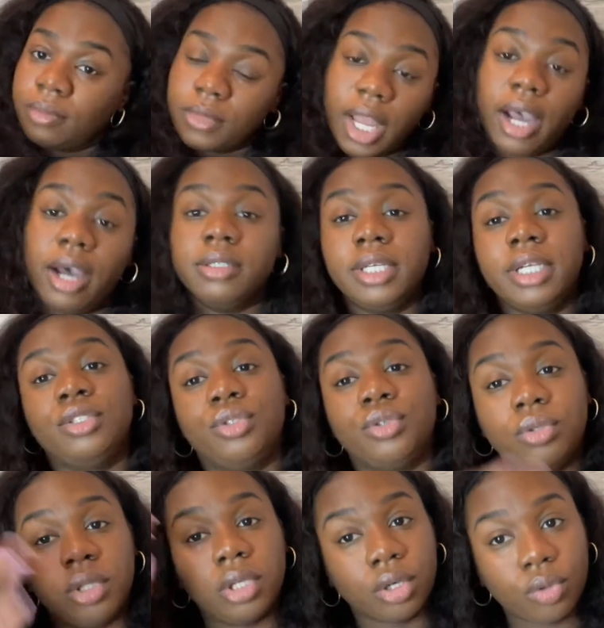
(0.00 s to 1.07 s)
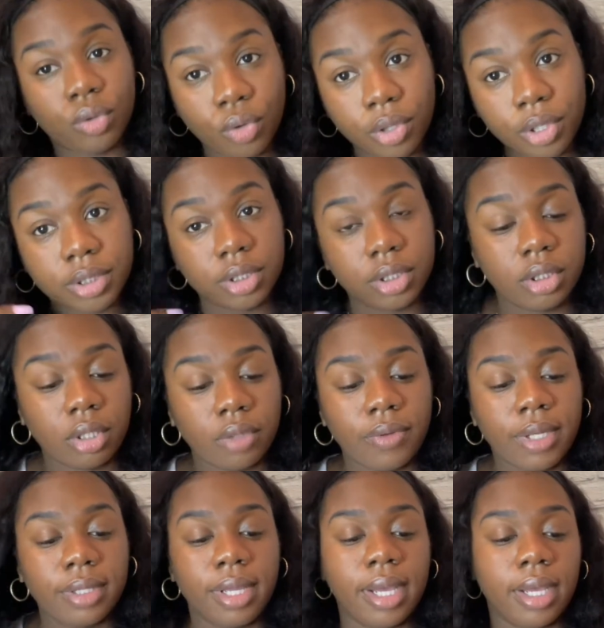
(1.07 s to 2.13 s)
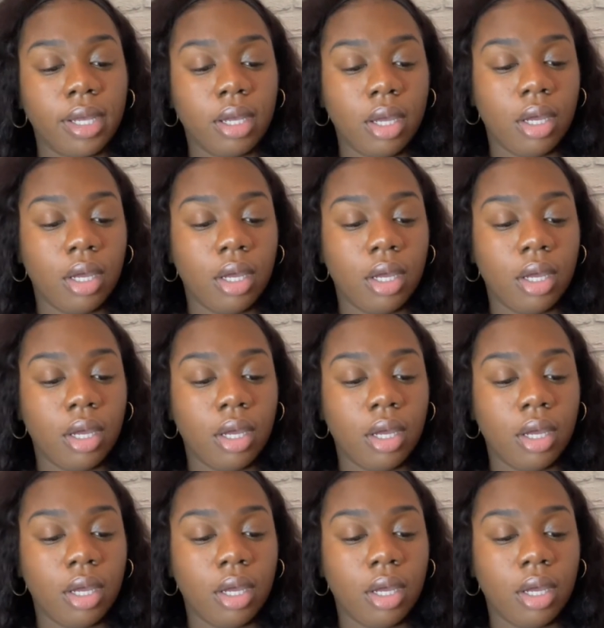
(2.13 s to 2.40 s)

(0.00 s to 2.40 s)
how they do their course and stuff like that.